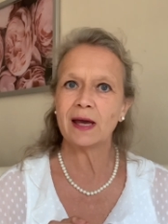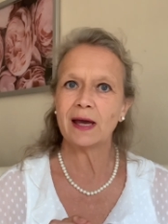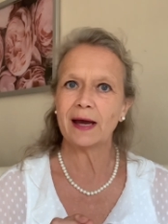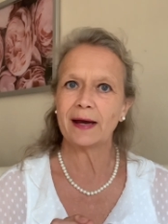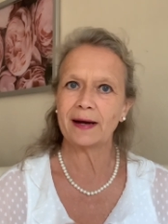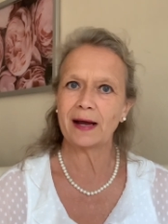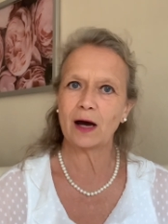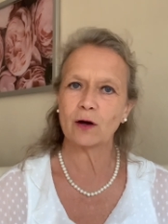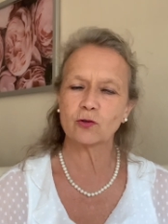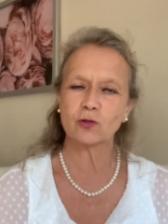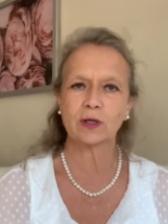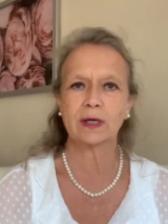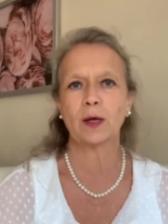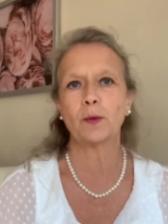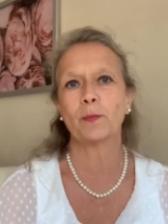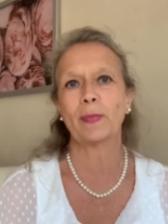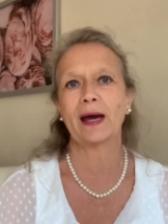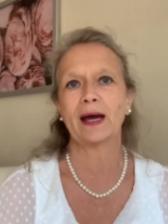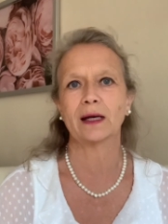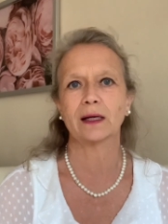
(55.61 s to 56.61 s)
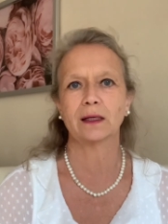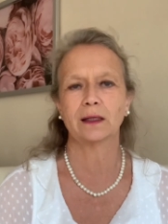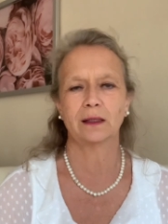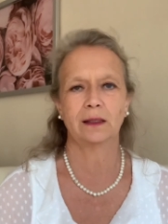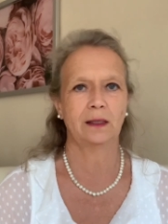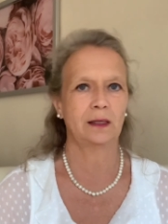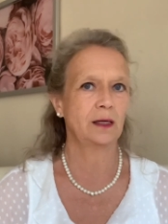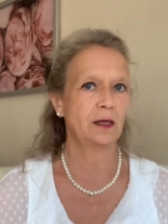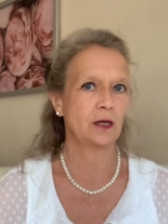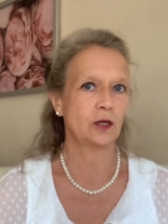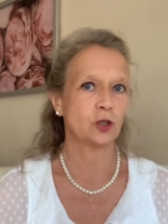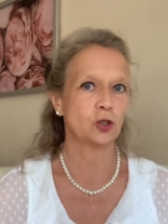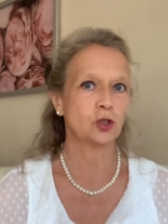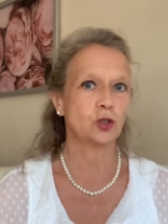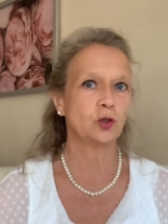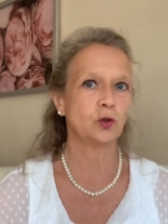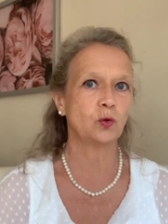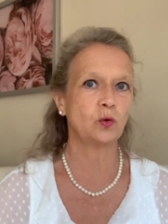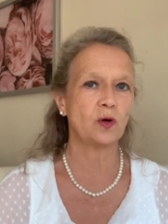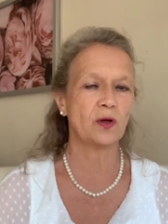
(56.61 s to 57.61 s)
and how to get back
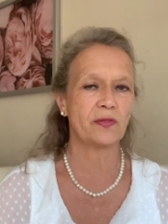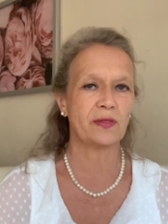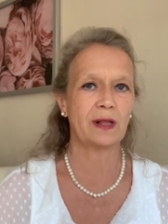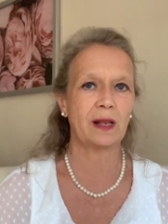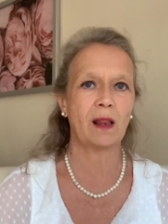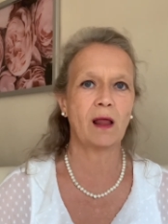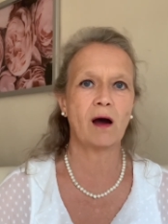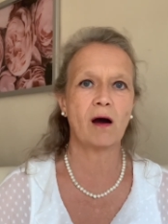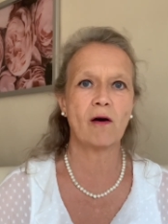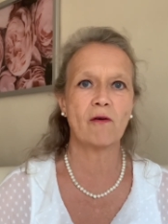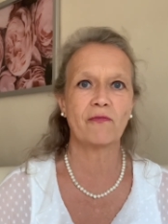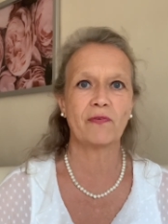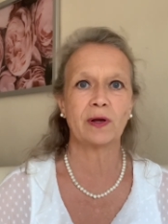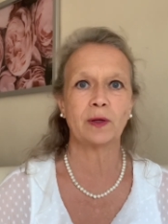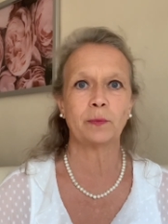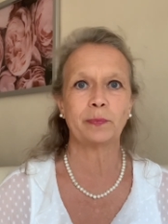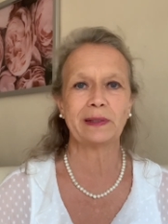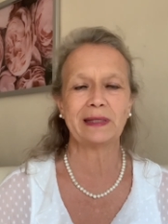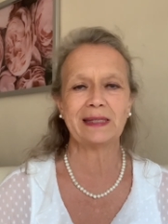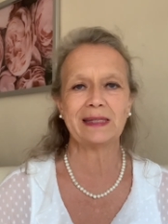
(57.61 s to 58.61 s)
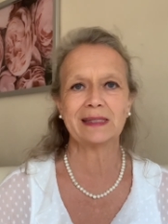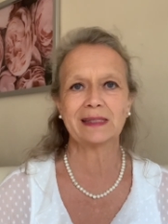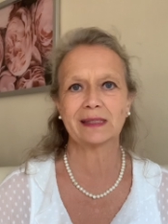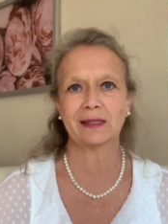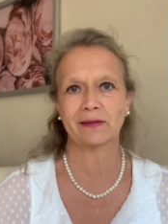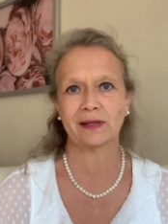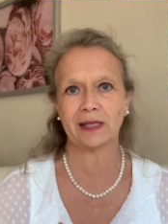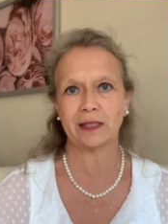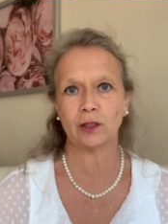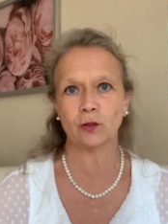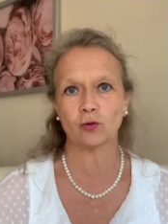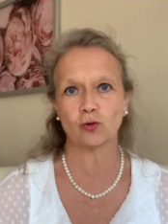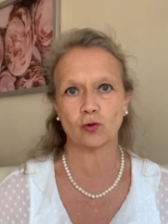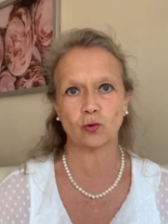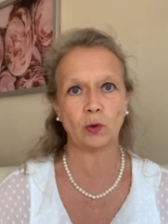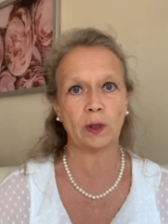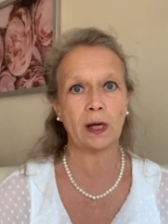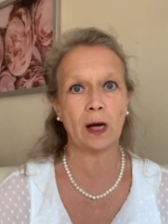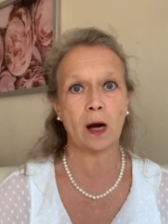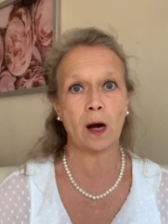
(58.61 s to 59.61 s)
to the love and peace that you
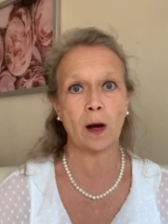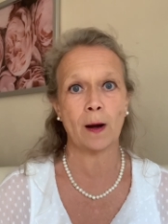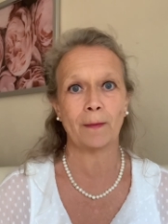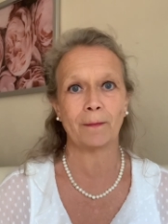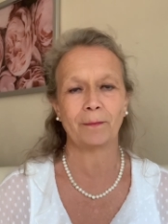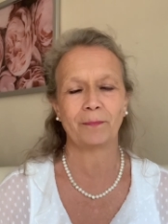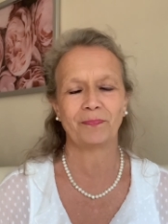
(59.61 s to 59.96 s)
truly are.